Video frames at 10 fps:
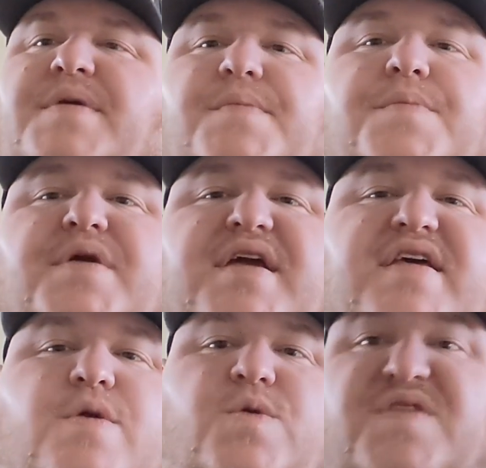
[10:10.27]
people
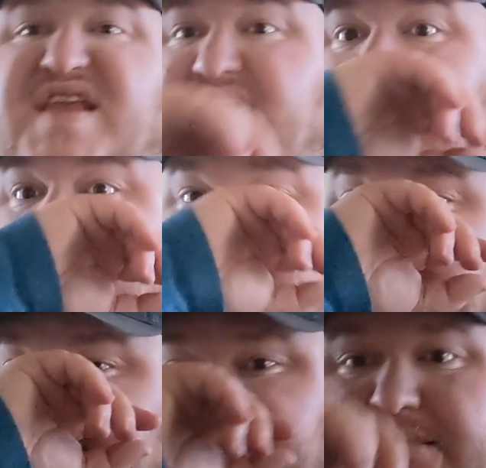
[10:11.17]
bringing in old
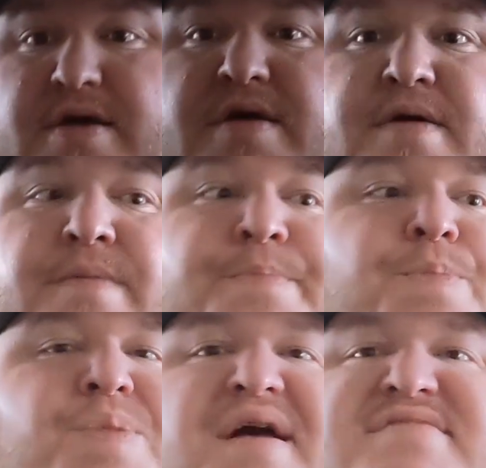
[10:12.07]
neons,
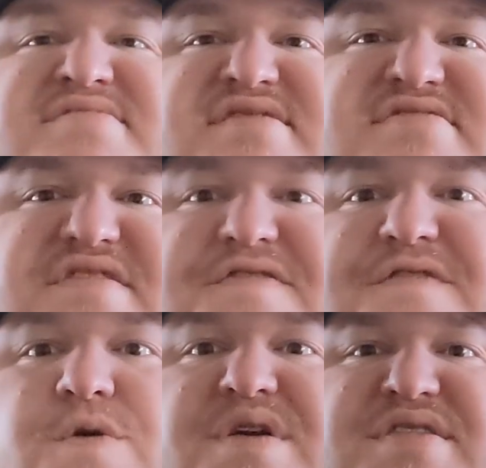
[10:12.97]
stick shift
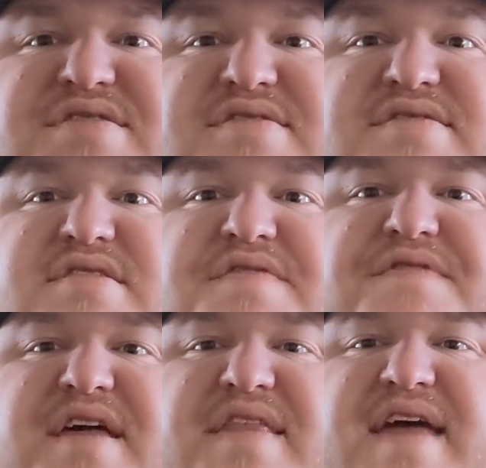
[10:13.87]
focuses,
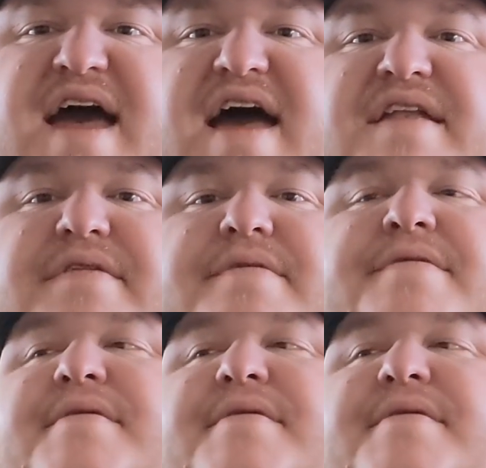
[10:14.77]
stuff like that.